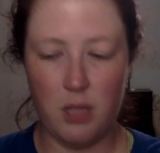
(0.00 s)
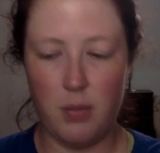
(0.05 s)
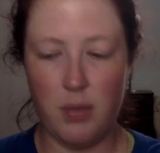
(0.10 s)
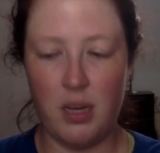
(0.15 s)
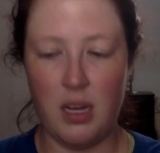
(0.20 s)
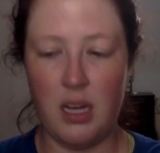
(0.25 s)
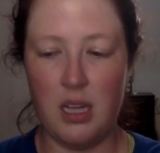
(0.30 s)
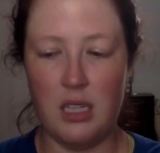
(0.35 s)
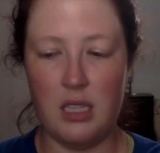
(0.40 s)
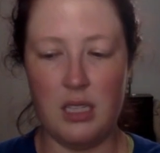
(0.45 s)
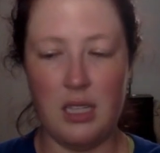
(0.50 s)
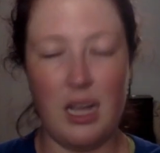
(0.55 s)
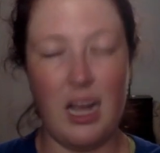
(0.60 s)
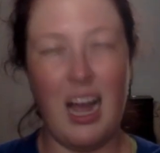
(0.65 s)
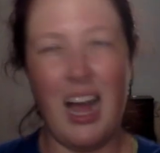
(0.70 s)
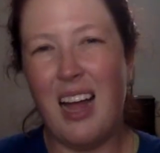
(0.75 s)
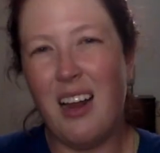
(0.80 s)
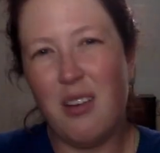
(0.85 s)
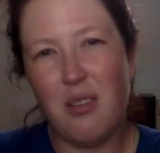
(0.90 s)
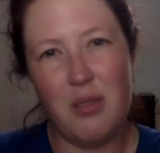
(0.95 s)
because
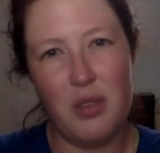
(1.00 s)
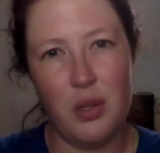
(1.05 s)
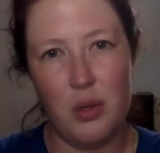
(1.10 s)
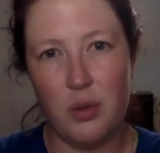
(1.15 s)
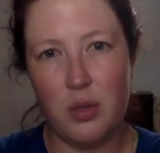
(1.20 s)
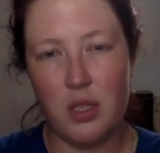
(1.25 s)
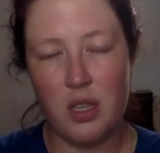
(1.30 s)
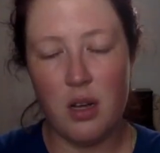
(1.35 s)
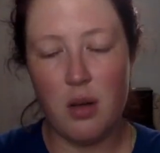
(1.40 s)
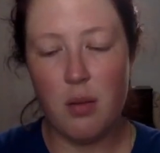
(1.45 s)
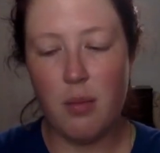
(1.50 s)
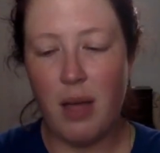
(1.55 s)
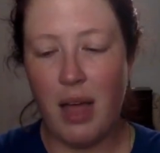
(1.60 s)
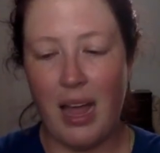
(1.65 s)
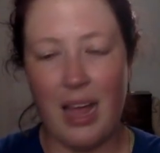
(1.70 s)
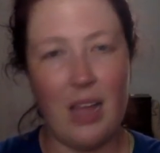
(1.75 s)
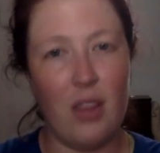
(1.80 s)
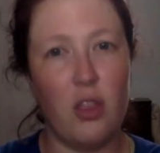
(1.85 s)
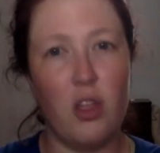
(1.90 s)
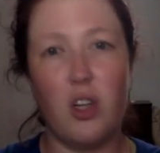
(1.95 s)
I don't use them
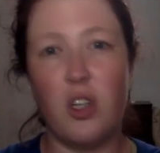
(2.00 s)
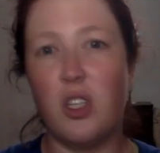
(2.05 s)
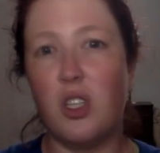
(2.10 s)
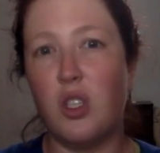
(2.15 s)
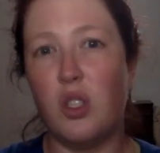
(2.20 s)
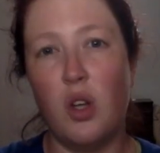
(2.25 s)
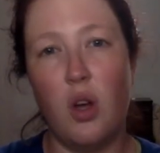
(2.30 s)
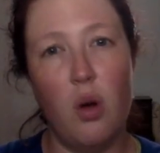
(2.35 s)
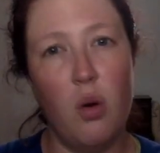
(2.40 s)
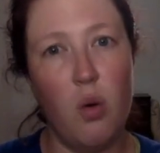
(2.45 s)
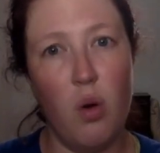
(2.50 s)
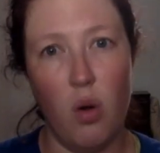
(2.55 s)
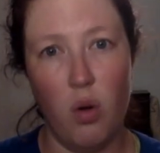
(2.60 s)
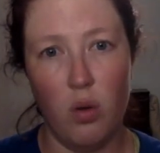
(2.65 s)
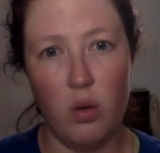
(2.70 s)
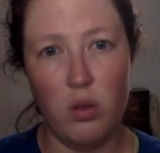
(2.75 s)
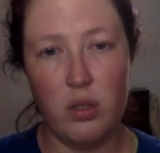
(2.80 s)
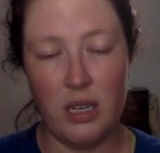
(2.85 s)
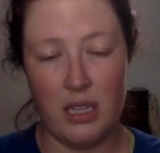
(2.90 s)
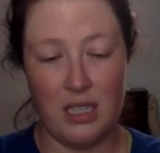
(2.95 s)
and they're so
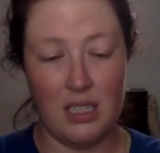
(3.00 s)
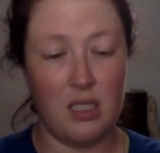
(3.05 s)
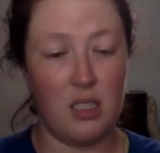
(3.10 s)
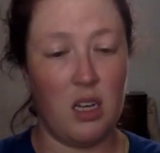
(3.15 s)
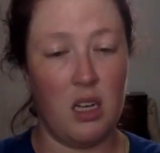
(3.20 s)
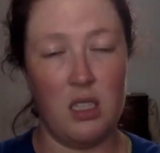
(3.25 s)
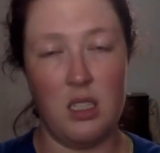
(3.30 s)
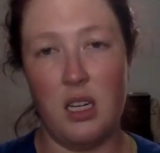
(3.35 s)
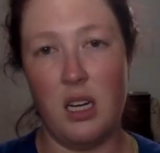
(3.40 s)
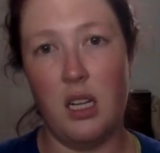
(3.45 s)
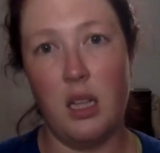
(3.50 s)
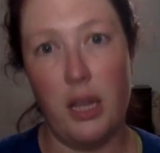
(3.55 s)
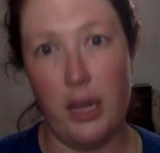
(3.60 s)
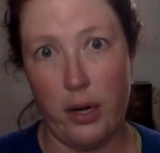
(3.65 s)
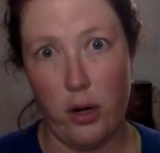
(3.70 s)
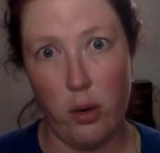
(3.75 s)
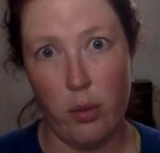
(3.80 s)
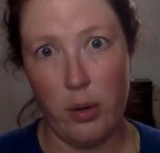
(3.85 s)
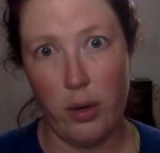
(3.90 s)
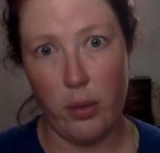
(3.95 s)
old and disgusting, like
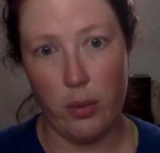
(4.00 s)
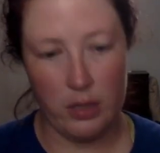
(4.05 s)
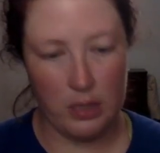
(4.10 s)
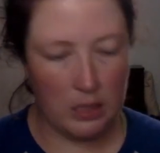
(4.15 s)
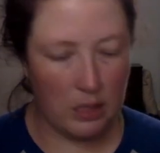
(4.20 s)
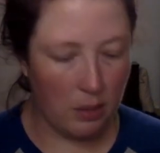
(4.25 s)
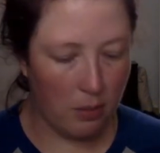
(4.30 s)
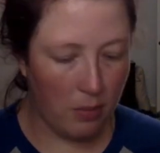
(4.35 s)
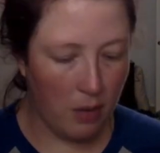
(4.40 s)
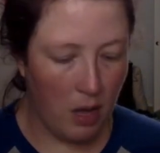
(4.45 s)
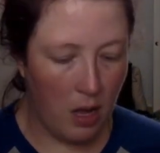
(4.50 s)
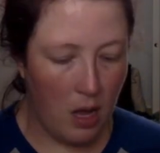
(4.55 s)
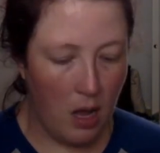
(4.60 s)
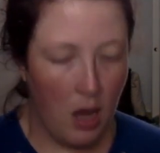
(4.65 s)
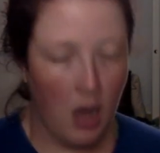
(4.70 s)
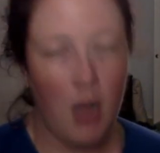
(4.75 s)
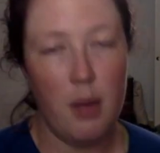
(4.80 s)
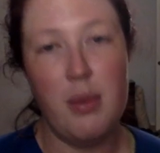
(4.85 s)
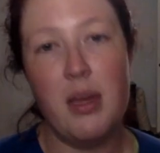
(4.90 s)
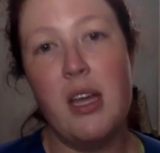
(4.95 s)
nobody wants them.
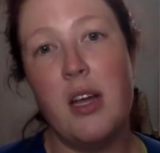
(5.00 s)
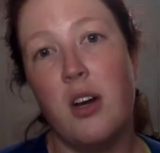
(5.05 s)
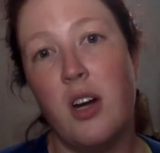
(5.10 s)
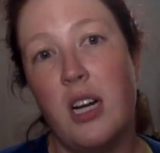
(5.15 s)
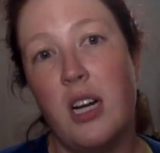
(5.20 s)
Here